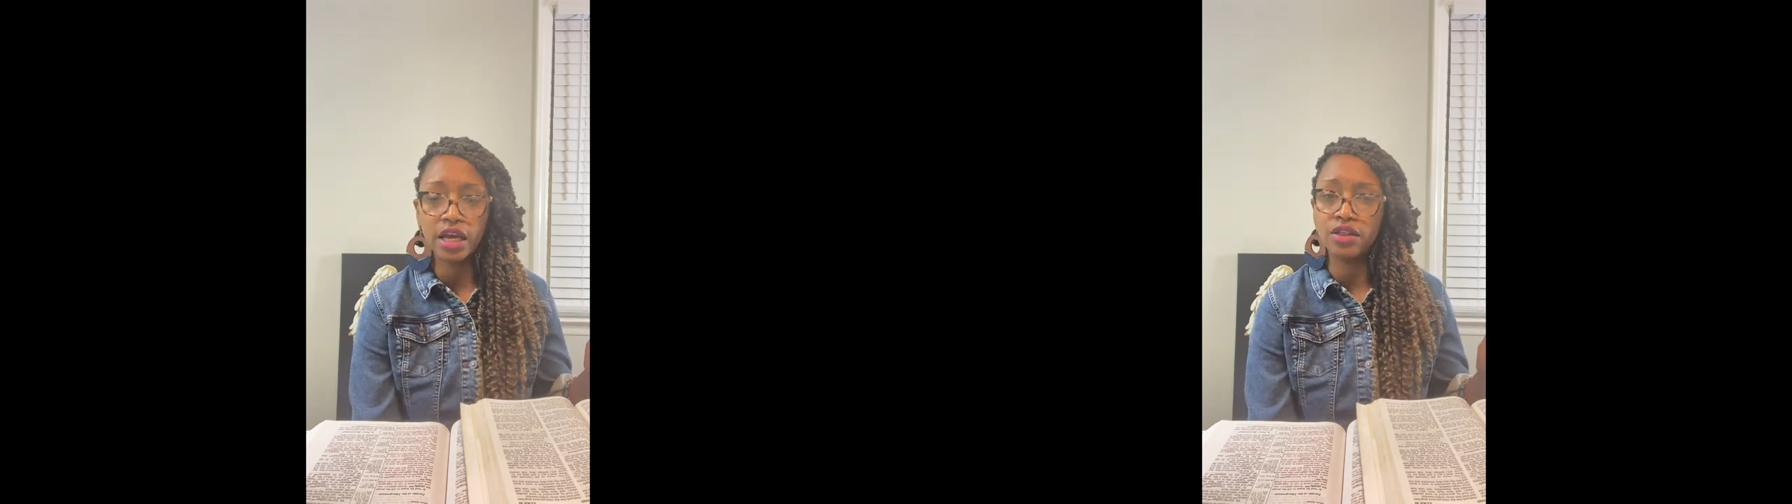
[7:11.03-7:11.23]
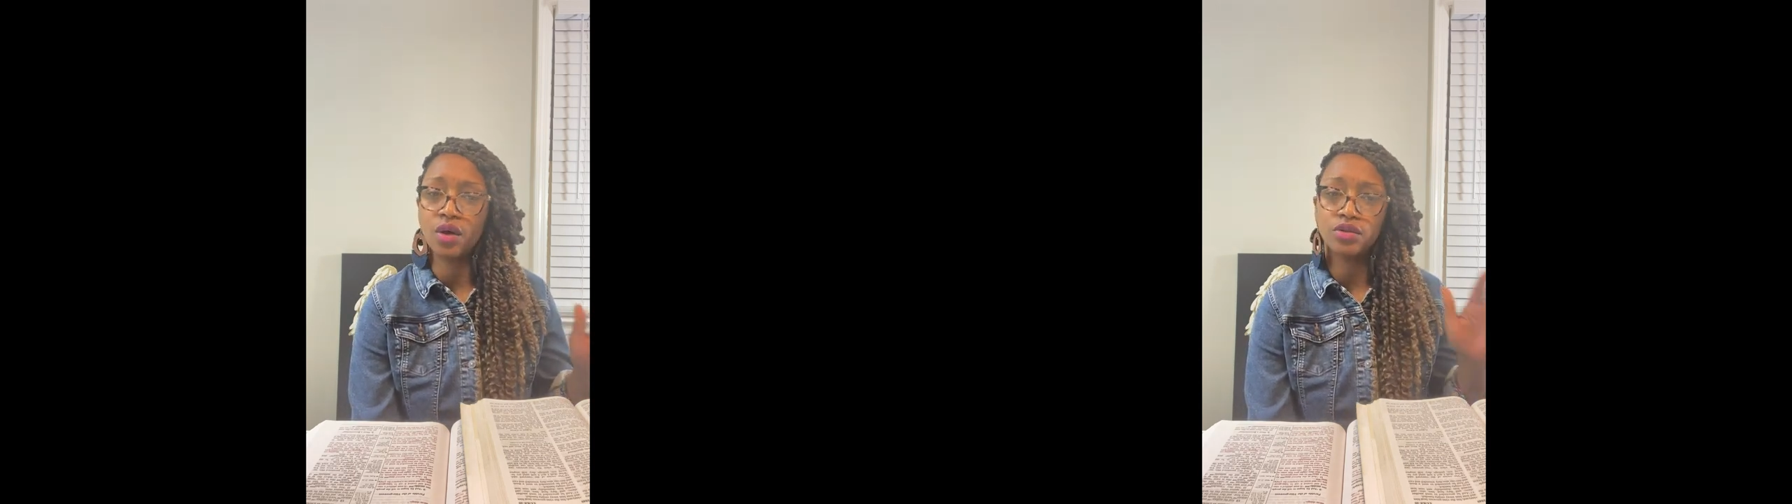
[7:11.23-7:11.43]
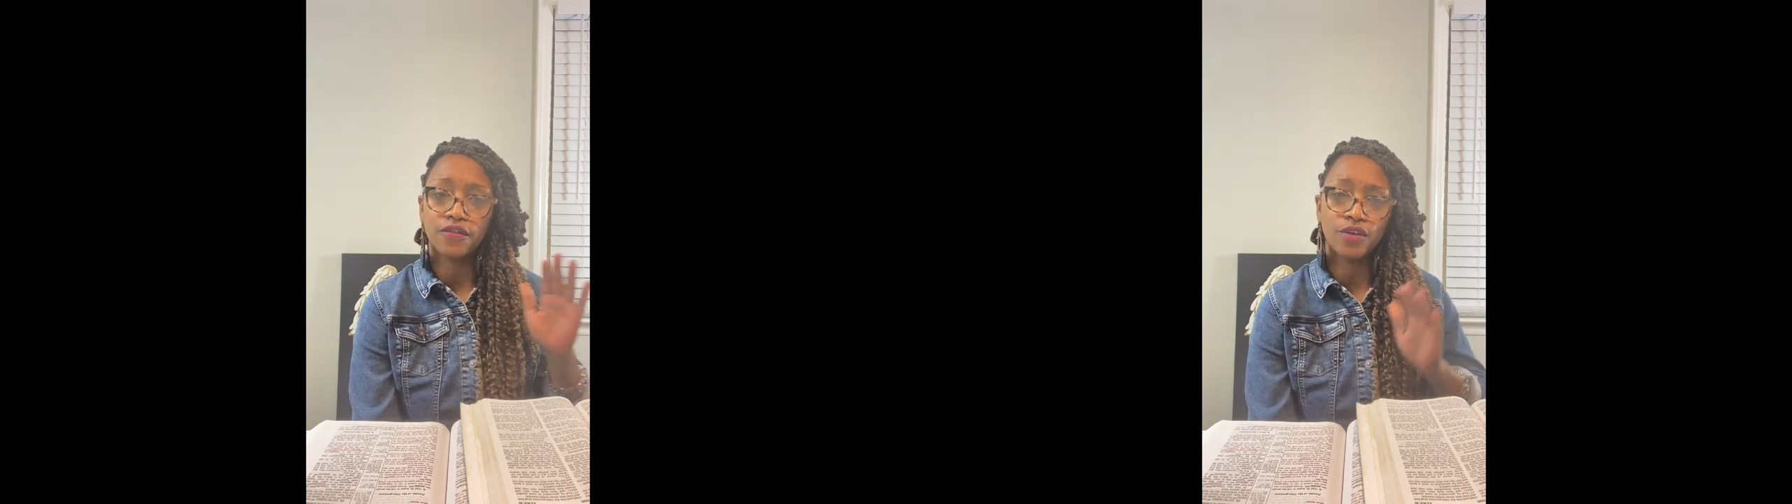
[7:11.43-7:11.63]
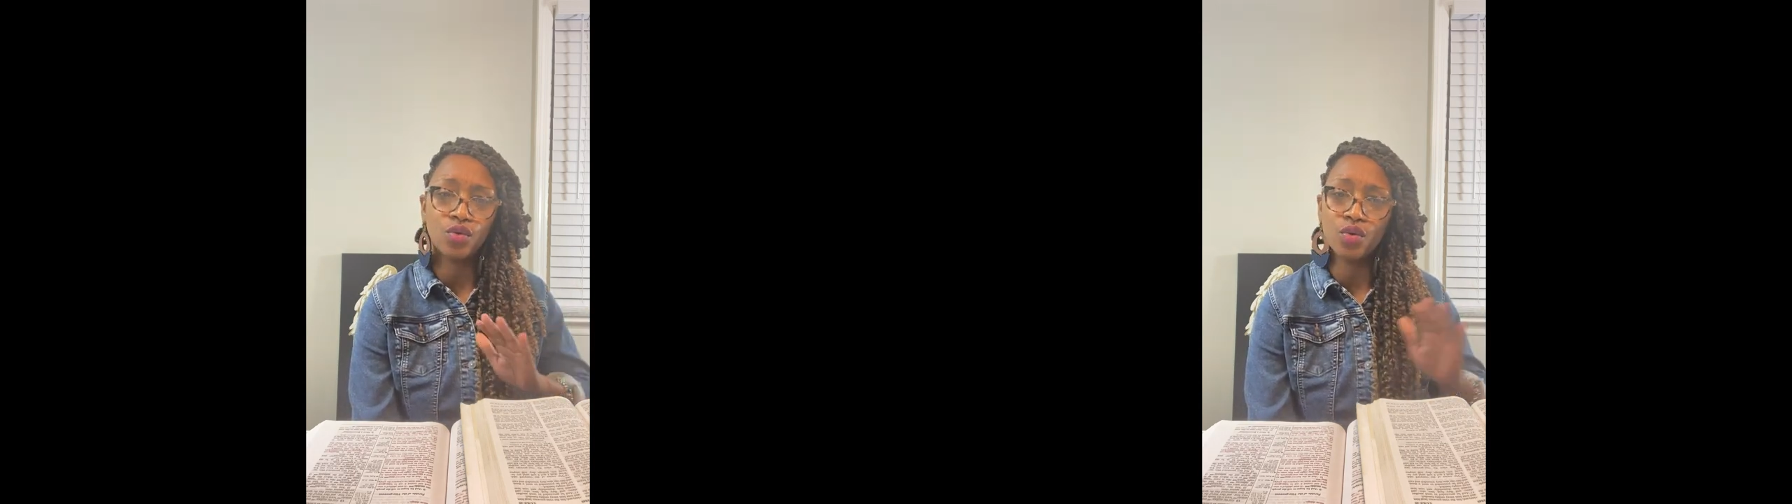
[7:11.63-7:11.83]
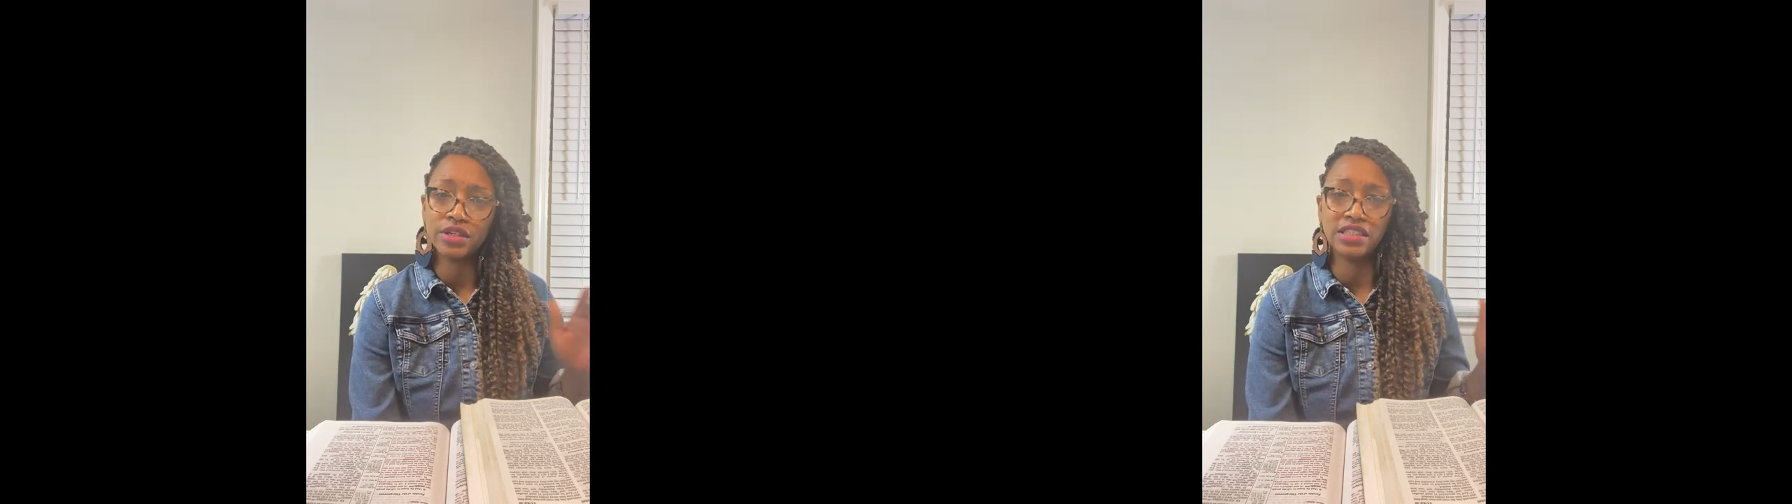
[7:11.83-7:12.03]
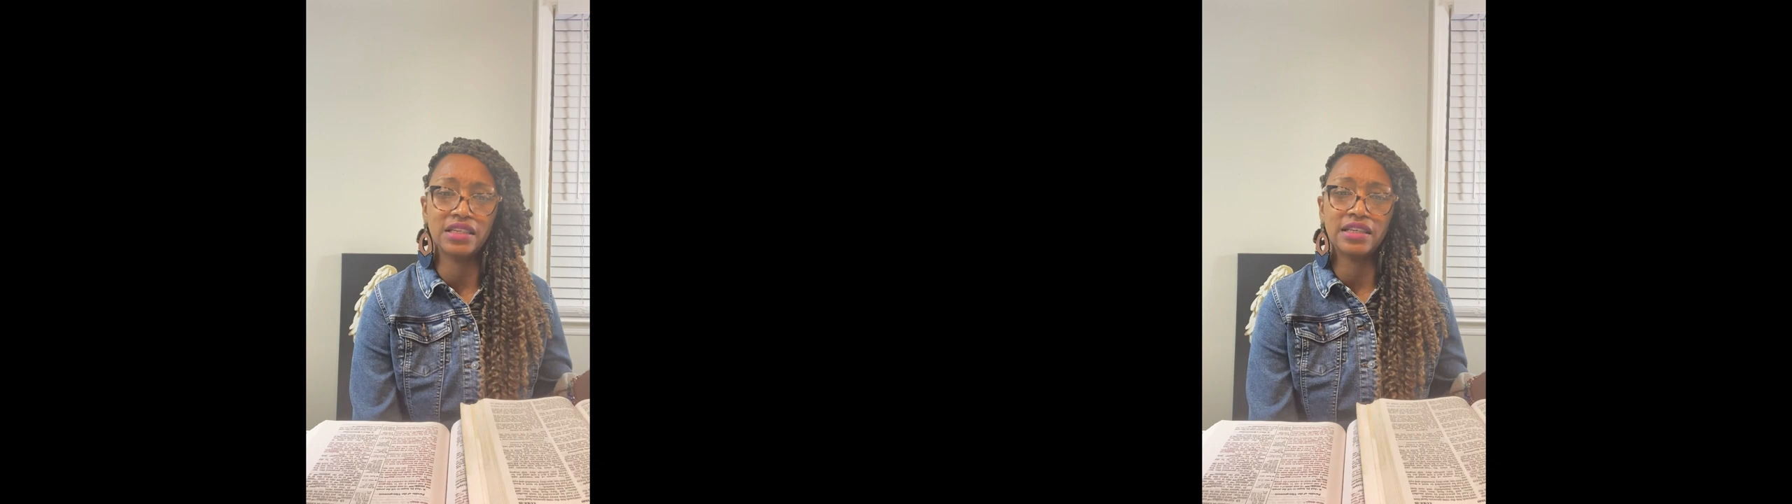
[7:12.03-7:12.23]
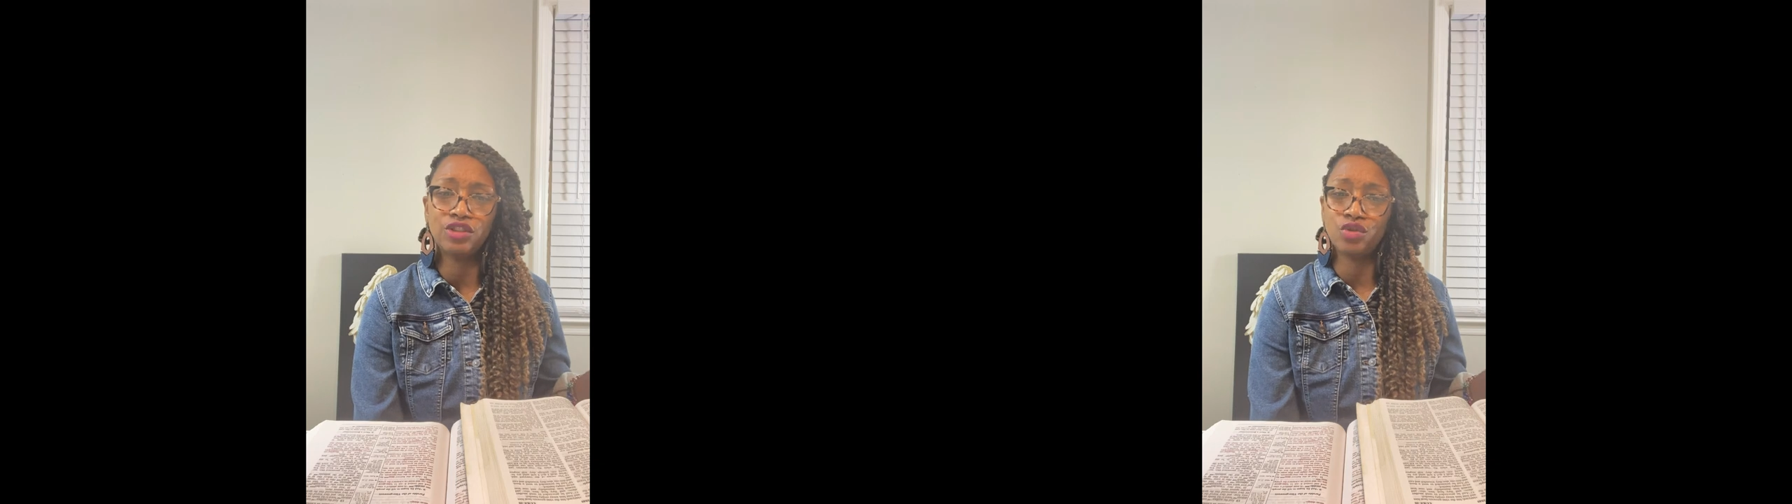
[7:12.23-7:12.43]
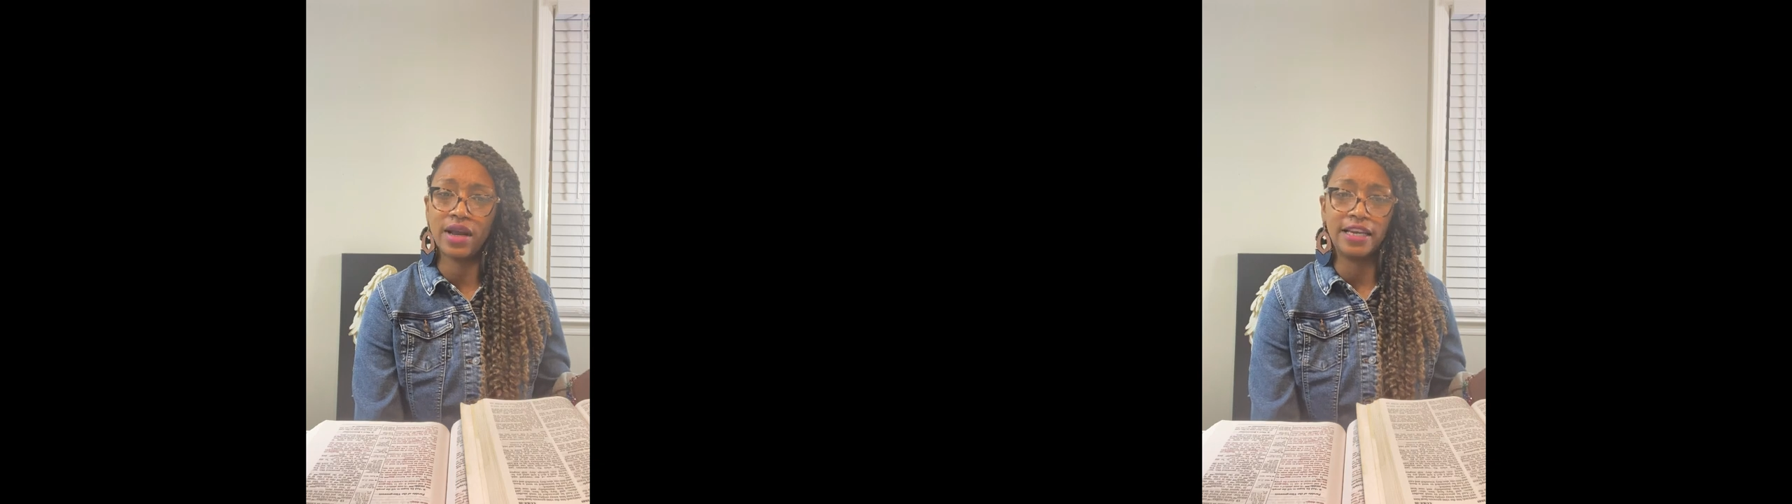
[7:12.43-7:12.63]
And those of you who are still in
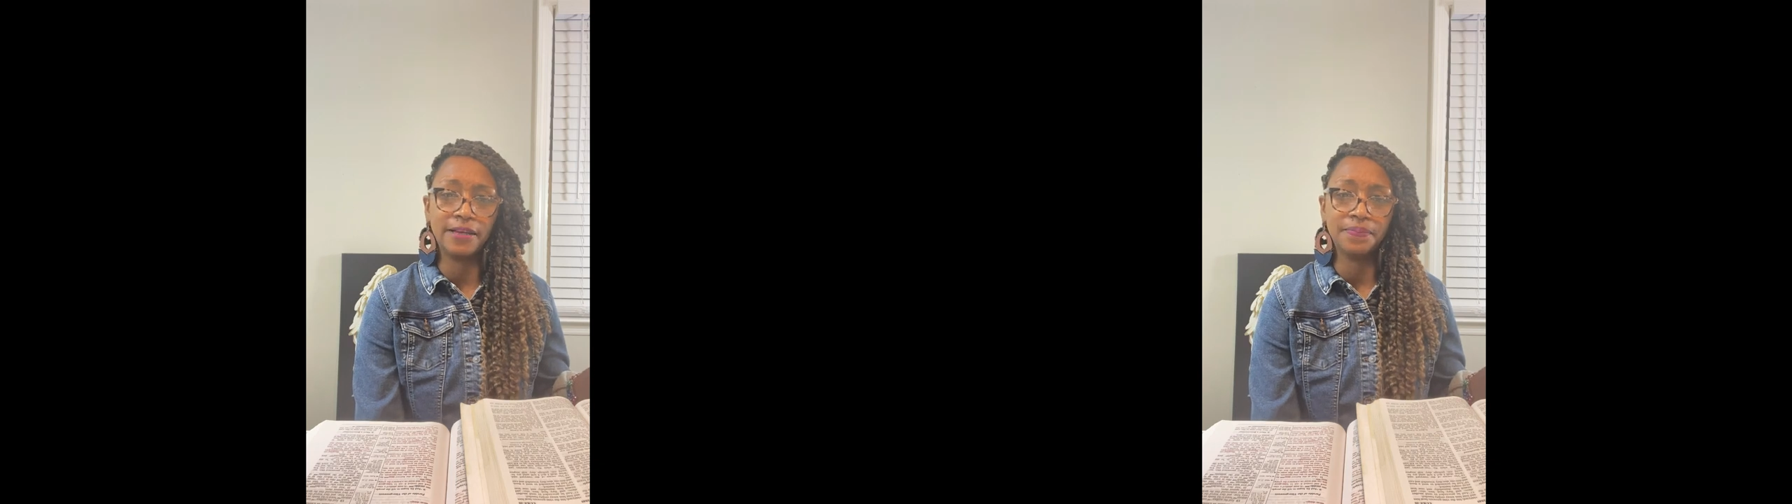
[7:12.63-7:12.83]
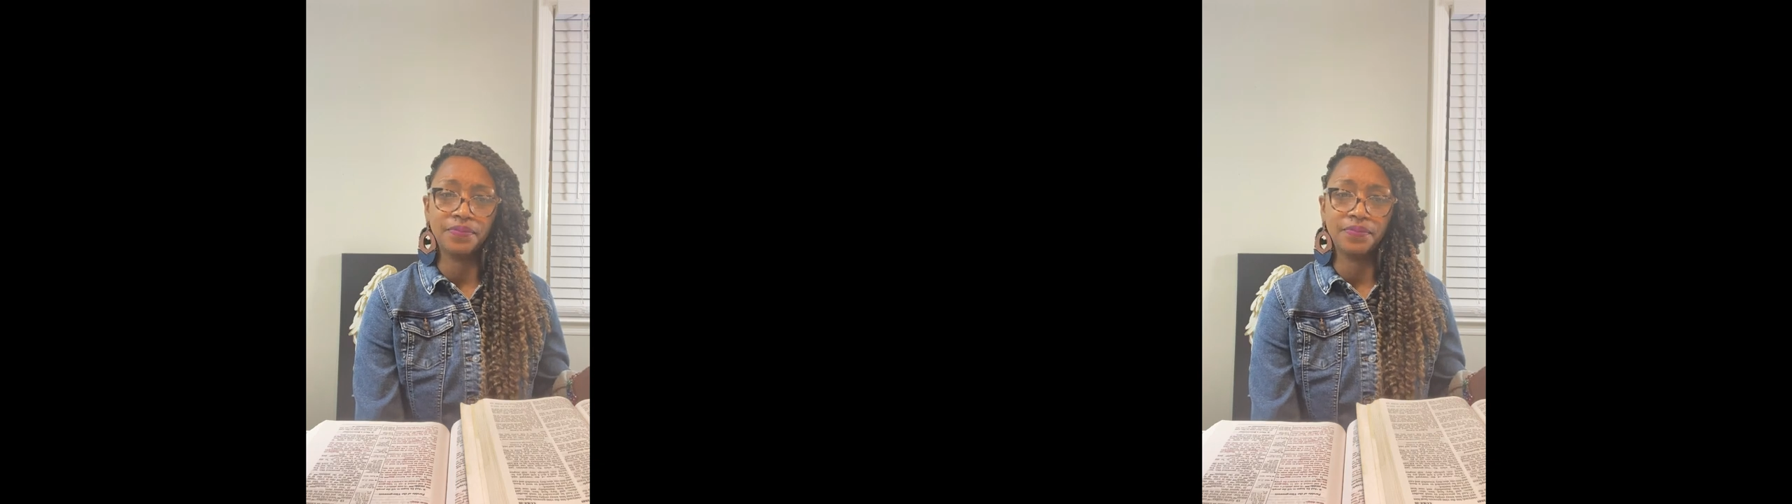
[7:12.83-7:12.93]
training,